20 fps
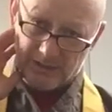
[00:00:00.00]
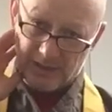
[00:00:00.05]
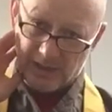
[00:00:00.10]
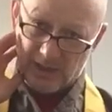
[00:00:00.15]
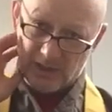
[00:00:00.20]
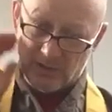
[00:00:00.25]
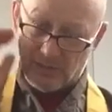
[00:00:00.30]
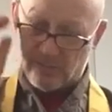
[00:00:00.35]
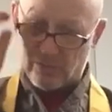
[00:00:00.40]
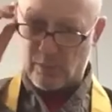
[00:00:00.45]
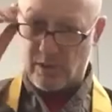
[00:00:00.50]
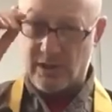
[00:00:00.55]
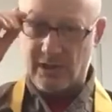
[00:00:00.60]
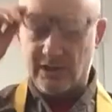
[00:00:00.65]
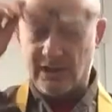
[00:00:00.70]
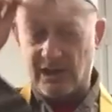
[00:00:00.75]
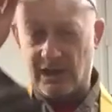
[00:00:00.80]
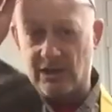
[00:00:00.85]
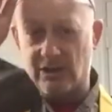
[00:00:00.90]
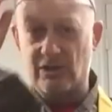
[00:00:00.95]
the age of
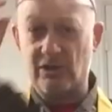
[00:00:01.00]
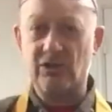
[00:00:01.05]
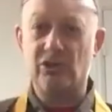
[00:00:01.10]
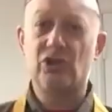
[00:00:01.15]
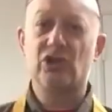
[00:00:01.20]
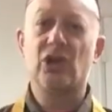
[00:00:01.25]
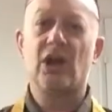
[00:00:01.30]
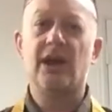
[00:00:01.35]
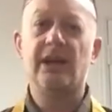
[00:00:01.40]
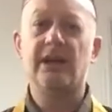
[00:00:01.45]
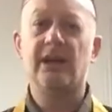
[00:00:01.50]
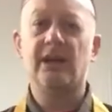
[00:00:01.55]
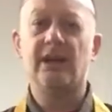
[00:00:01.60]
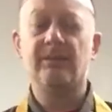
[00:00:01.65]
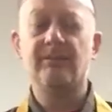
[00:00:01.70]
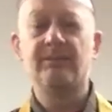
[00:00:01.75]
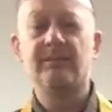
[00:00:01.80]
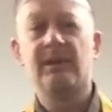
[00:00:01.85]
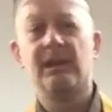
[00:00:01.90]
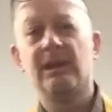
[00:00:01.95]
28 in
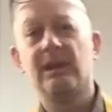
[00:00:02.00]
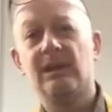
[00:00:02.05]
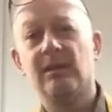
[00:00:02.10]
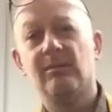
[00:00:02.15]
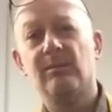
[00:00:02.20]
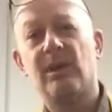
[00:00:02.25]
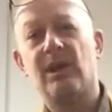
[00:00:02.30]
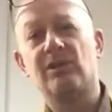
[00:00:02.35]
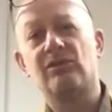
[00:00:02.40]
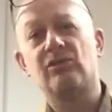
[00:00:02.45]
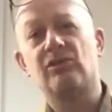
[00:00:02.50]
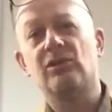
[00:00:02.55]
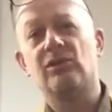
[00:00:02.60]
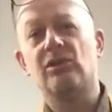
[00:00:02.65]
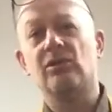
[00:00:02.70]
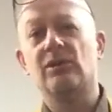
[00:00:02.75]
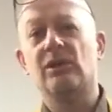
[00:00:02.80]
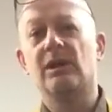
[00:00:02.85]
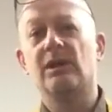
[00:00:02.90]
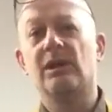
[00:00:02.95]
China, Master
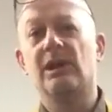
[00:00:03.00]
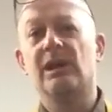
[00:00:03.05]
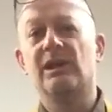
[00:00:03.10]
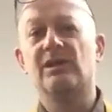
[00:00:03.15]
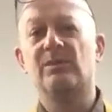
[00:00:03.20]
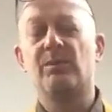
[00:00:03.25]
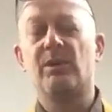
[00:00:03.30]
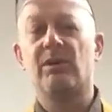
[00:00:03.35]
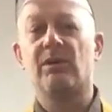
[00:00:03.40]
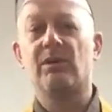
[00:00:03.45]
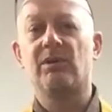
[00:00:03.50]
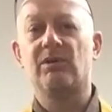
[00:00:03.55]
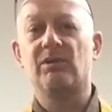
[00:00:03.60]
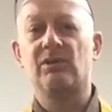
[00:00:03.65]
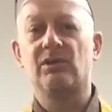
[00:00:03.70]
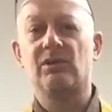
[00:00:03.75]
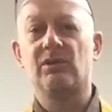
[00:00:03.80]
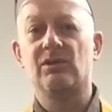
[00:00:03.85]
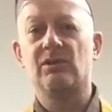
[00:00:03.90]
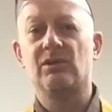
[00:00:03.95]
Dogen
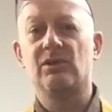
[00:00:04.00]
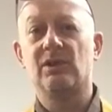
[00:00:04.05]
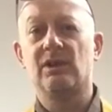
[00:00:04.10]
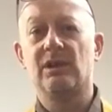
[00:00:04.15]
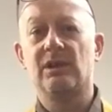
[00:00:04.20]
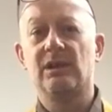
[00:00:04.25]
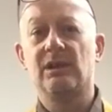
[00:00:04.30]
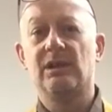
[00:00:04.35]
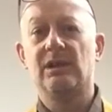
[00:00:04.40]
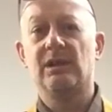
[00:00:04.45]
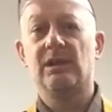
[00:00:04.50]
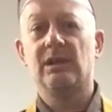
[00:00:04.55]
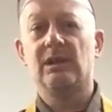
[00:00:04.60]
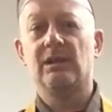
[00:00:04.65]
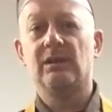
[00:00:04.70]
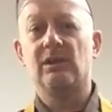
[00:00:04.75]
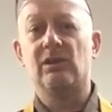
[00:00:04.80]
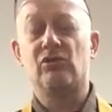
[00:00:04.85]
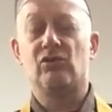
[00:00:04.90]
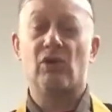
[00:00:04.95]
experiences
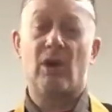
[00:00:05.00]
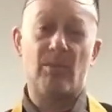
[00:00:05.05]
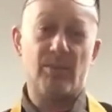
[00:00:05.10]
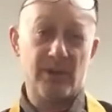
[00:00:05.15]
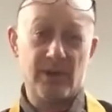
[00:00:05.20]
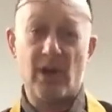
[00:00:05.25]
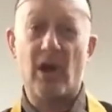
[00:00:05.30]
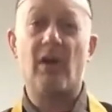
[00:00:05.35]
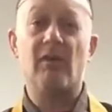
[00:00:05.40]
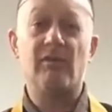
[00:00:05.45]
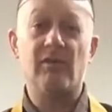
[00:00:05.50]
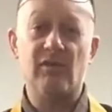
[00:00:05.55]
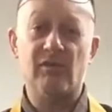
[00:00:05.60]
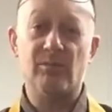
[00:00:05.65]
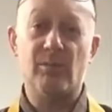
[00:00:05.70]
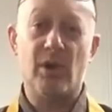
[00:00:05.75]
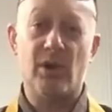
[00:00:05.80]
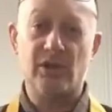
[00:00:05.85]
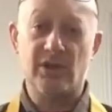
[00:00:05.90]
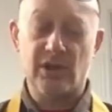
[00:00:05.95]
the dropping off
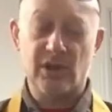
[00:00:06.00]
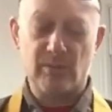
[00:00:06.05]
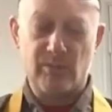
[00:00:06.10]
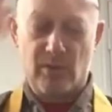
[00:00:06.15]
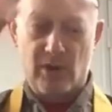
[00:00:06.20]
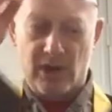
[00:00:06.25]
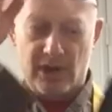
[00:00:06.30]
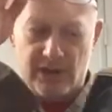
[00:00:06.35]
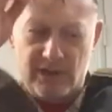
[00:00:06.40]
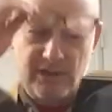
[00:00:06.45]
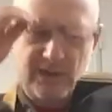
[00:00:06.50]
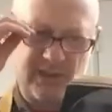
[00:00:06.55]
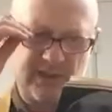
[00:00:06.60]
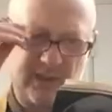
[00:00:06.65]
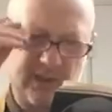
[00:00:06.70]
of body and mind, as